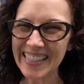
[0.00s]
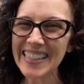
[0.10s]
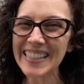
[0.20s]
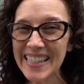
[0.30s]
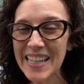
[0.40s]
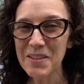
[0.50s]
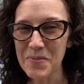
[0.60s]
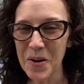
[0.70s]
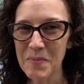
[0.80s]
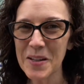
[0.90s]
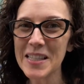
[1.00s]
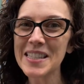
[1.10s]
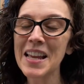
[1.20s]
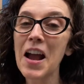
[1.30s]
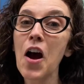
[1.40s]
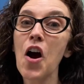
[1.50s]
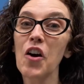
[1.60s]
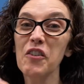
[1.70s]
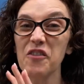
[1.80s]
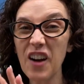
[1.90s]
cleaning appointments
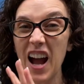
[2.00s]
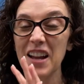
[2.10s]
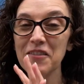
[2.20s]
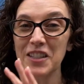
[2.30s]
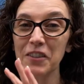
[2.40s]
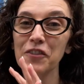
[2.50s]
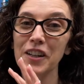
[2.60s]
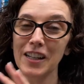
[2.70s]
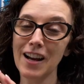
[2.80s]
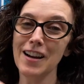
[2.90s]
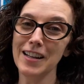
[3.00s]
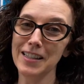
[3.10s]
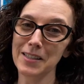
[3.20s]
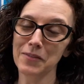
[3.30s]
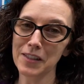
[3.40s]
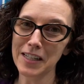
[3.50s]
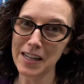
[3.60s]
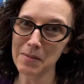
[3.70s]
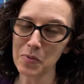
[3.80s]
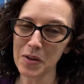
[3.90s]
are five different kinds of
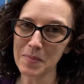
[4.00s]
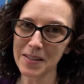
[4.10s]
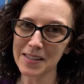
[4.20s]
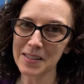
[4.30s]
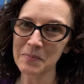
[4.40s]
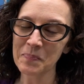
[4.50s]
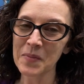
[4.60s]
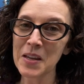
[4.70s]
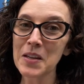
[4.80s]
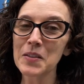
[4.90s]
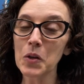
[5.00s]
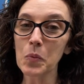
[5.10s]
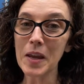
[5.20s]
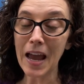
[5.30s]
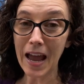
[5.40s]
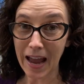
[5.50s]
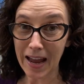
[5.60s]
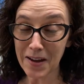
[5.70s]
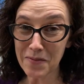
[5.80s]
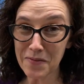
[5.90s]
cleaning appointments. So we
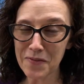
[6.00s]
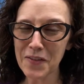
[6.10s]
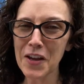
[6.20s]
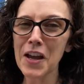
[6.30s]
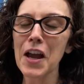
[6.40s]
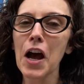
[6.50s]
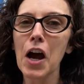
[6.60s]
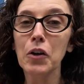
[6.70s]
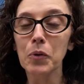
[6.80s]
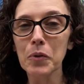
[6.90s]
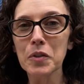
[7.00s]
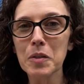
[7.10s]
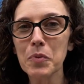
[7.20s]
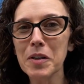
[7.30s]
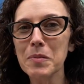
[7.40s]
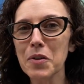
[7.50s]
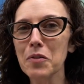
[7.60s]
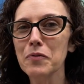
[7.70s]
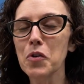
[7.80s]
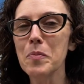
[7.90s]
have a gross debridement or a
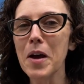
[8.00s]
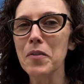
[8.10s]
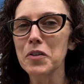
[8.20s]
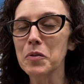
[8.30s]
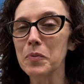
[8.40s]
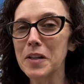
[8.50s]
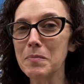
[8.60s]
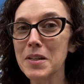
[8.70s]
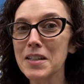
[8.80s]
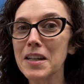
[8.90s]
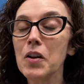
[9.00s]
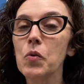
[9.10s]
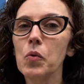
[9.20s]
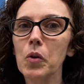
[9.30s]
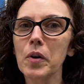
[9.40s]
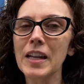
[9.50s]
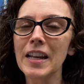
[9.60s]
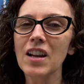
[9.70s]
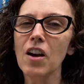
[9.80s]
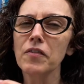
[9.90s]
full mouth debridement where we're
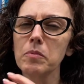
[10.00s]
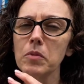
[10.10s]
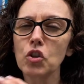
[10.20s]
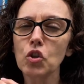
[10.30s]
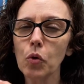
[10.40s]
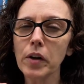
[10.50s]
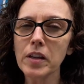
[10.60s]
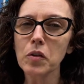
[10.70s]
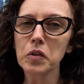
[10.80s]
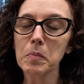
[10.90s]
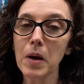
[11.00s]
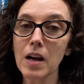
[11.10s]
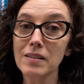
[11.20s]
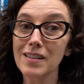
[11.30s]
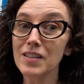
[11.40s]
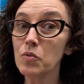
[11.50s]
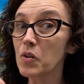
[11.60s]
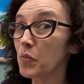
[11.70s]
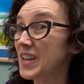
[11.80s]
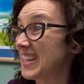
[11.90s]
getting off the majority of those deposits so
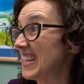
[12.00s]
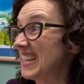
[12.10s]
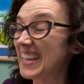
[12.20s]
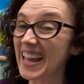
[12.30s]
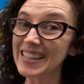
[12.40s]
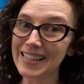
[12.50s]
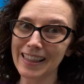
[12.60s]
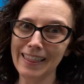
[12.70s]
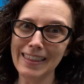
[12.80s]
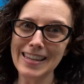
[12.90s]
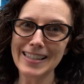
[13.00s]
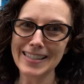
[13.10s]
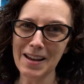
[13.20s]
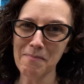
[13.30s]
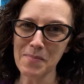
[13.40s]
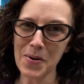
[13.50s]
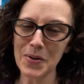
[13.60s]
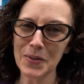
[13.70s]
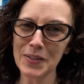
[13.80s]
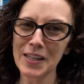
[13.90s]
that we can get these
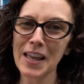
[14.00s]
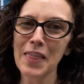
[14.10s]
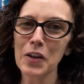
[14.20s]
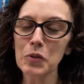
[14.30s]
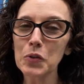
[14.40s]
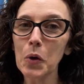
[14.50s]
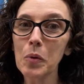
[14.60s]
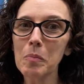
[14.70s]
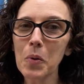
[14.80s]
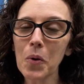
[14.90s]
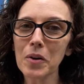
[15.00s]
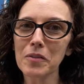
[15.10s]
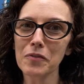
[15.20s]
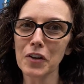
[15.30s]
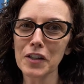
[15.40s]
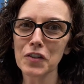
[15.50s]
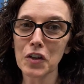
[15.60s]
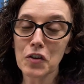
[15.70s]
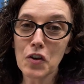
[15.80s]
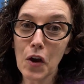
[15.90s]
numbers. They're so important for us to
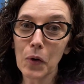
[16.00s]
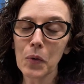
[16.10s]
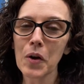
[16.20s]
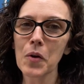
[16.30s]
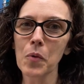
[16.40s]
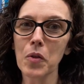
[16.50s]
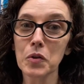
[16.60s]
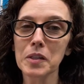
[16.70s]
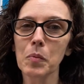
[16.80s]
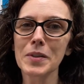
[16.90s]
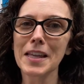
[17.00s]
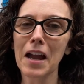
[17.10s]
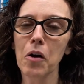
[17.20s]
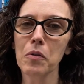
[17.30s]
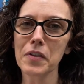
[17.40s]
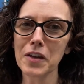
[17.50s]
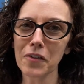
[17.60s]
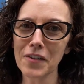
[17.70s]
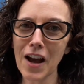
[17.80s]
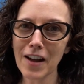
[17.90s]
know whether someone's healthy or
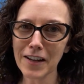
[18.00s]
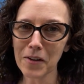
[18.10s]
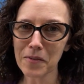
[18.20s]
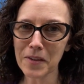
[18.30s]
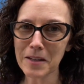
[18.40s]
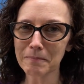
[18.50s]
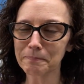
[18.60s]
not healthy.